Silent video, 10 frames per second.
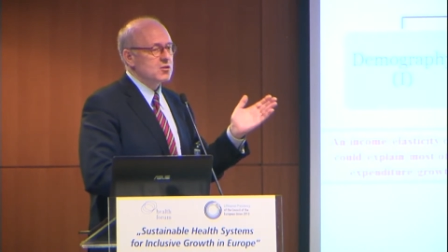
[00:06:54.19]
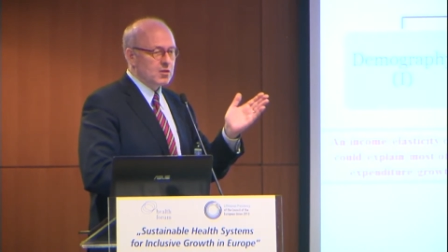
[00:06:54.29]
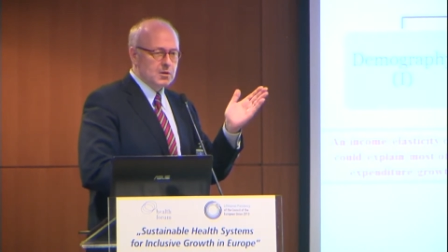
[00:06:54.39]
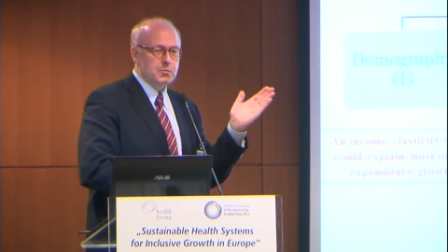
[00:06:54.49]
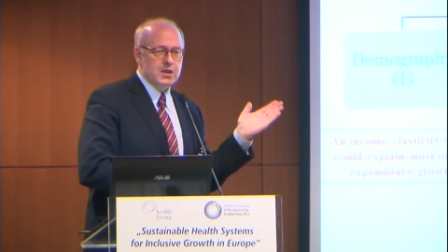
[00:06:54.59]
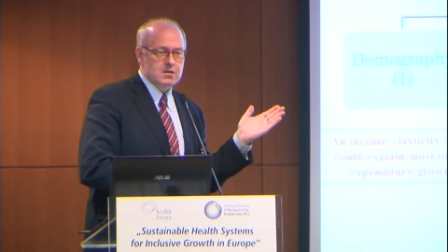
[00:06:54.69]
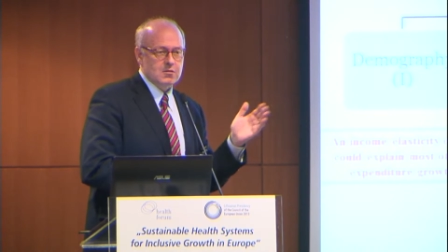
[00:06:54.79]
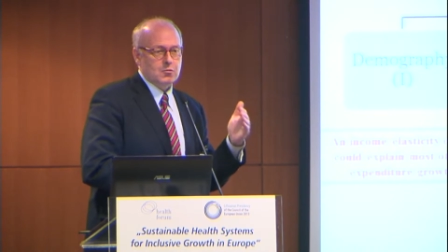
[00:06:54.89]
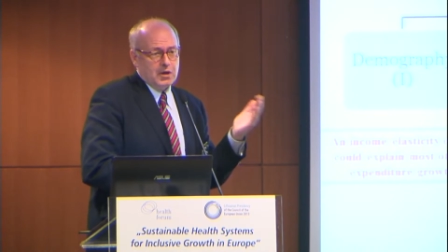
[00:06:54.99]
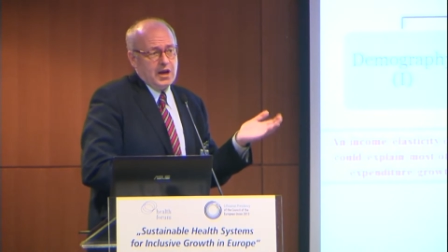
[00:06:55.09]
So a little bit.
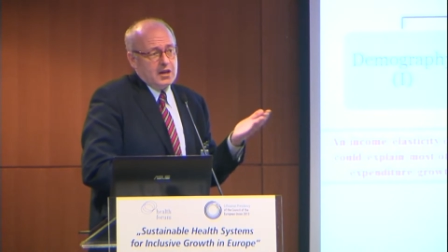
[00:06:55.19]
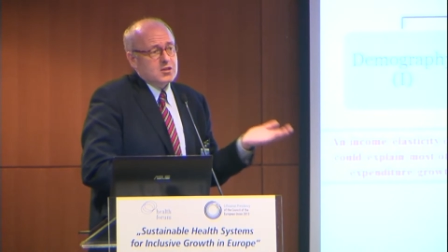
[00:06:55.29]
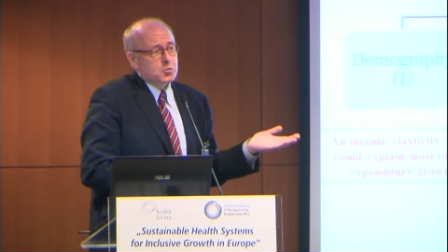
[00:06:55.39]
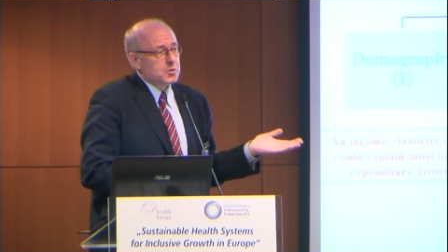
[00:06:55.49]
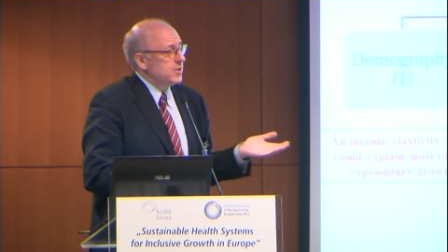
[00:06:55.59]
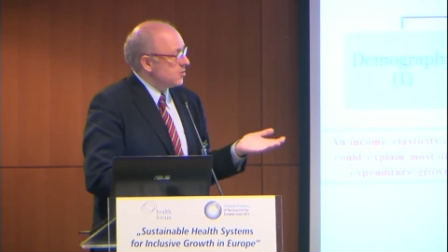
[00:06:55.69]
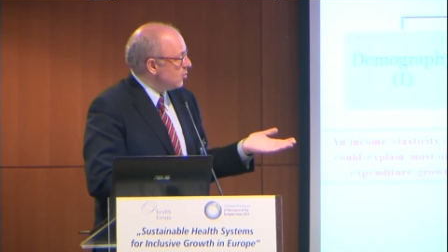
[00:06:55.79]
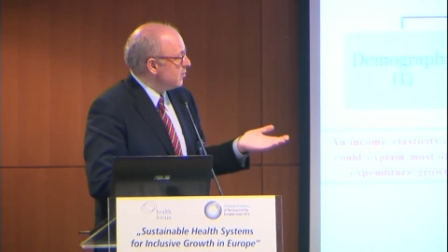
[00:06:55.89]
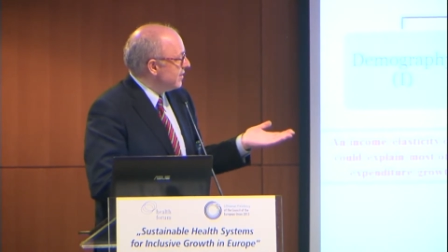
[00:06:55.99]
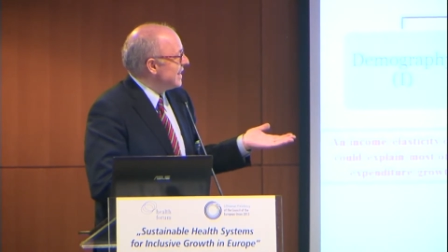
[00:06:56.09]
So health would be a
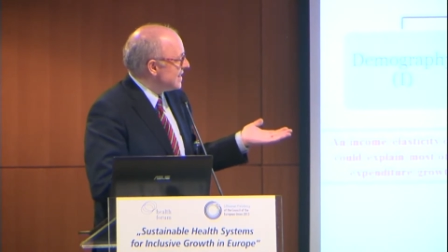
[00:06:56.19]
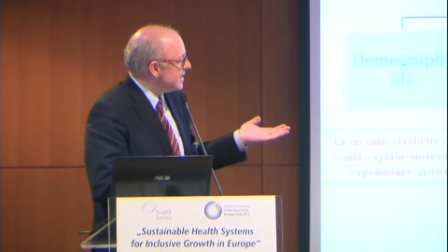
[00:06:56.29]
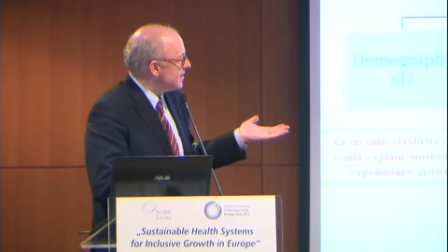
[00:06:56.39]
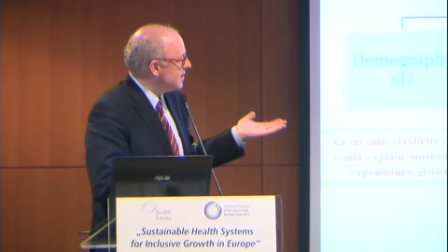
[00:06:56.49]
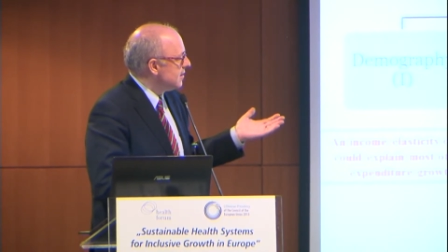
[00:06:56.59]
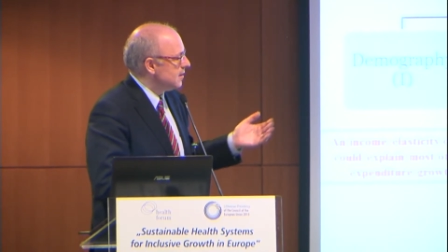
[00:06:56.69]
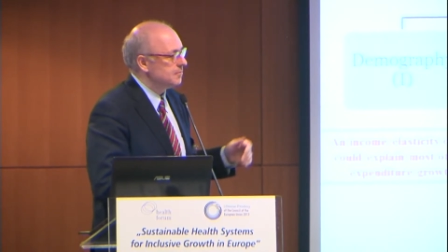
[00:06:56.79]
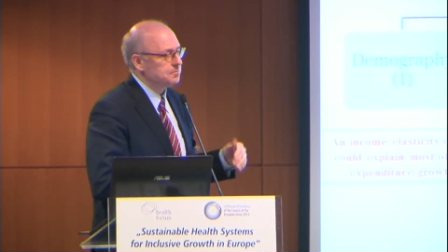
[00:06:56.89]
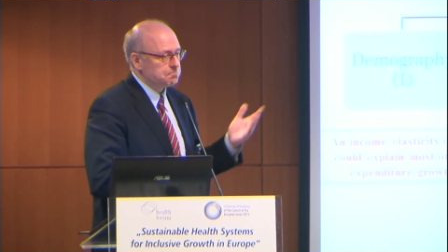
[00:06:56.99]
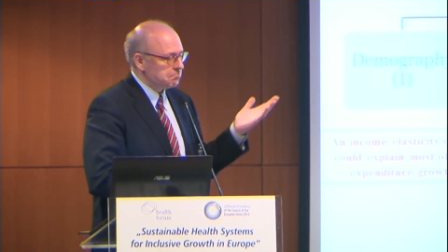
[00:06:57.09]
sort of a necessity
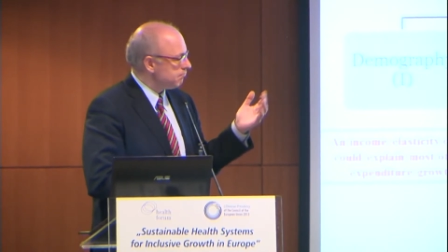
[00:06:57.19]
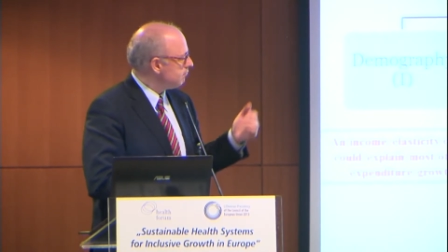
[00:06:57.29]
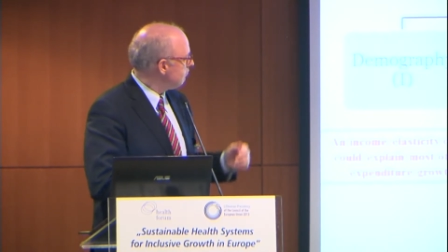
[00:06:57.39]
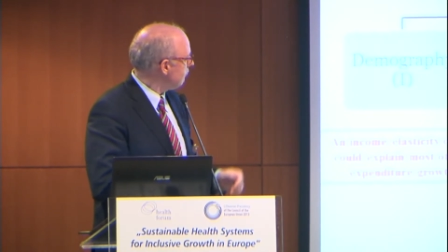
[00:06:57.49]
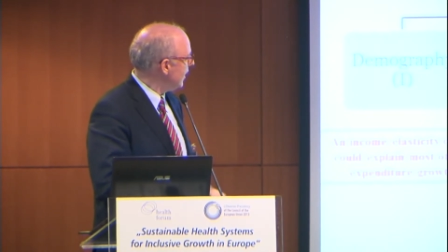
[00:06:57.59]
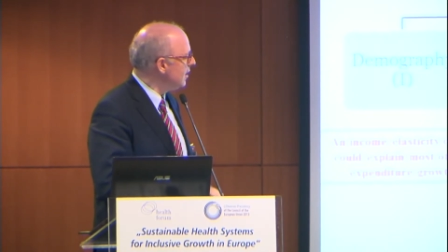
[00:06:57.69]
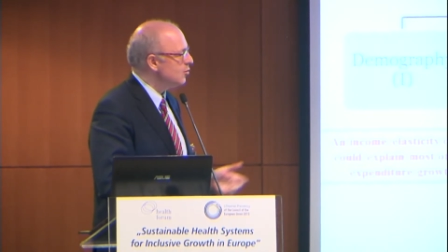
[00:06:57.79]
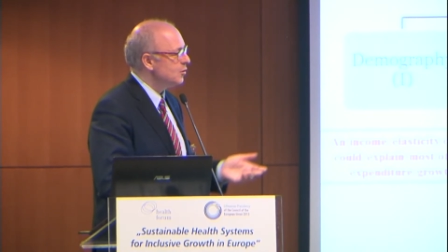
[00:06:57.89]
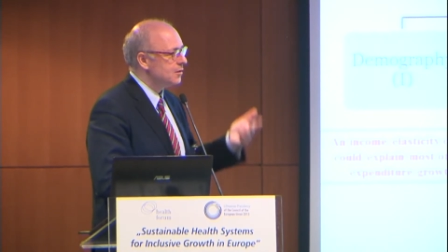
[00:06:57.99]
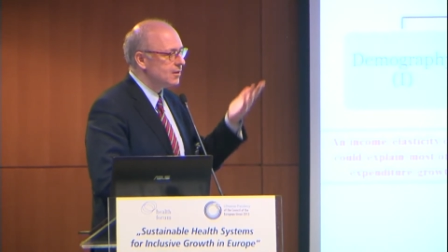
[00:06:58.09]
in
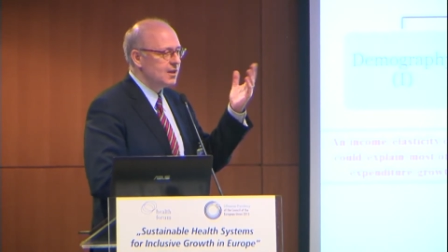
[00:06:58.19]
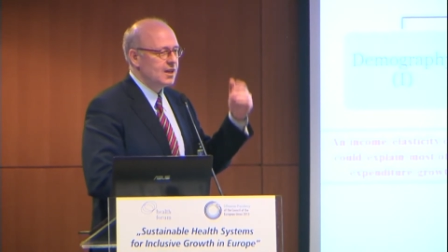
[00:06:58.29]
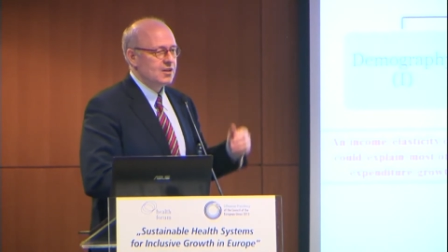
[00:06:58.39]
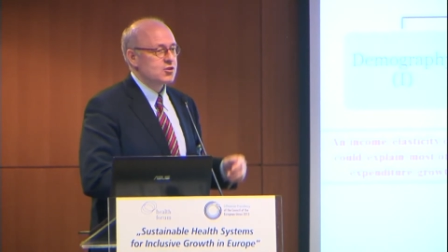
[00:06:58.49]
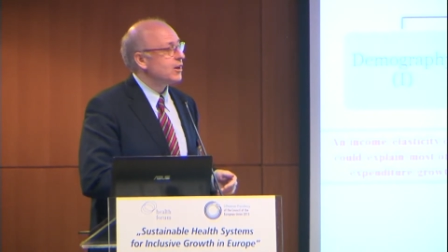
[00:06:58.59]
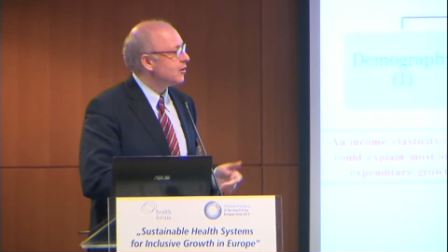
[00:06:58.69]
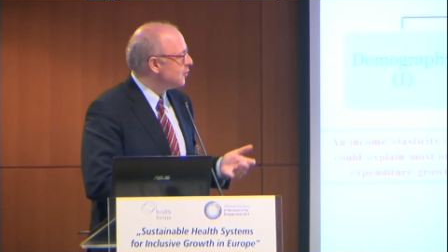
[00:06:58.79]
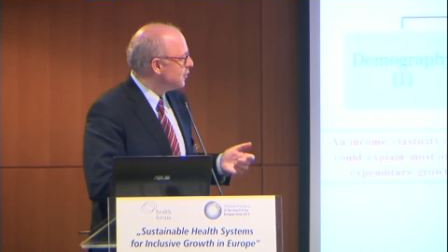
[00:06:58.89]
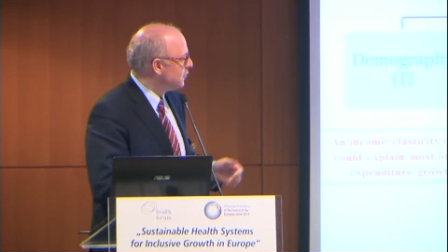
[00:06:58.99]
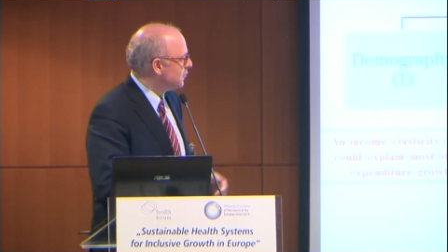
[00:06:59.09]
the
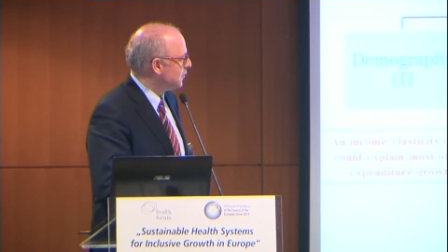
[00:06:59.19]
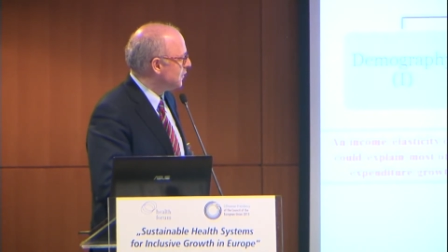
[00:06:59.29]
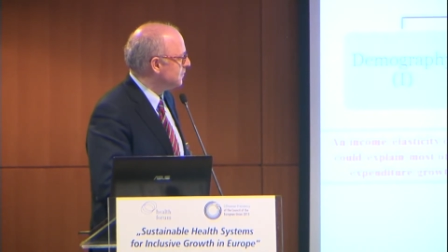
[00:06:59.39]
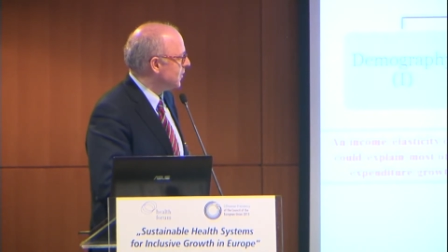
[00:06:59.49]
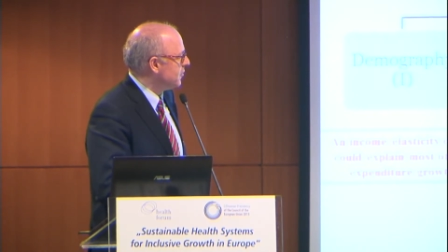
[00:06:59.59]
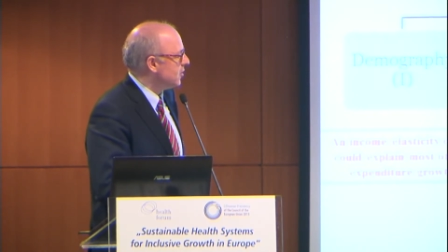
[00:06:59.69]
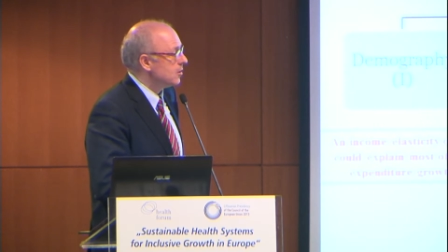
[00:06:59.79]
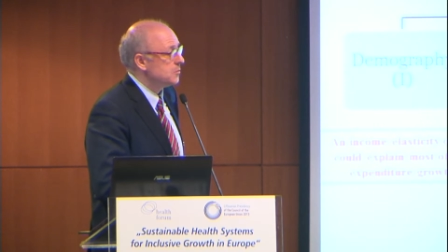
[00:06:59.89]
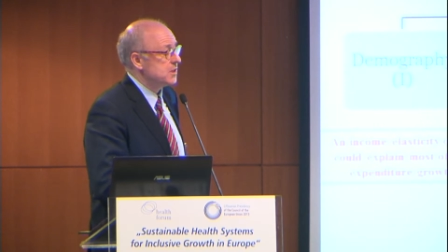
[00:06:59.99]
jargon of economists.